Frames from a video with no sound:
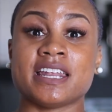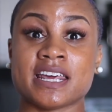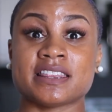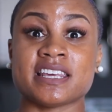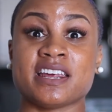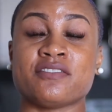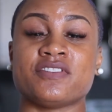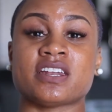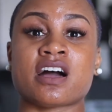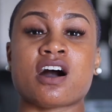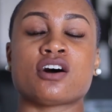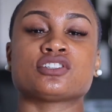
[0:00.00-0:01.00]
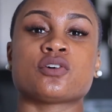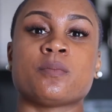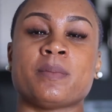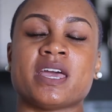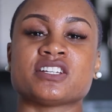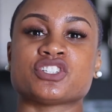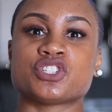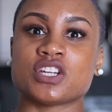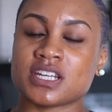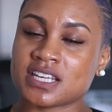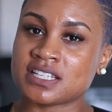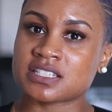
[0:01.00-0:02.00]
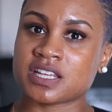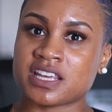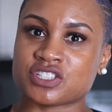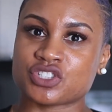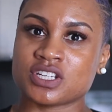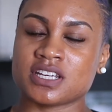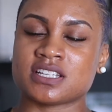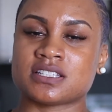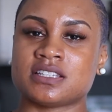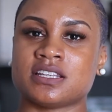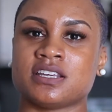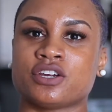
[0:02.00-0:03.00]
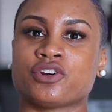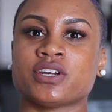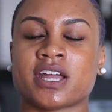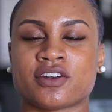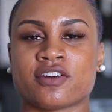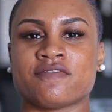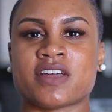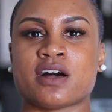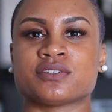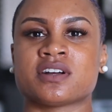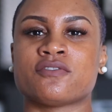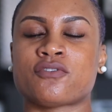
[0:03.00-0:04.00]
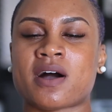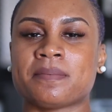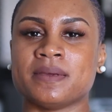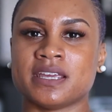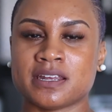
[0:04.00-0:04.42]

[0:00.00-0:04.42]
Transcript: And at that event, I also met Shanice, and she is the creator and founder of YP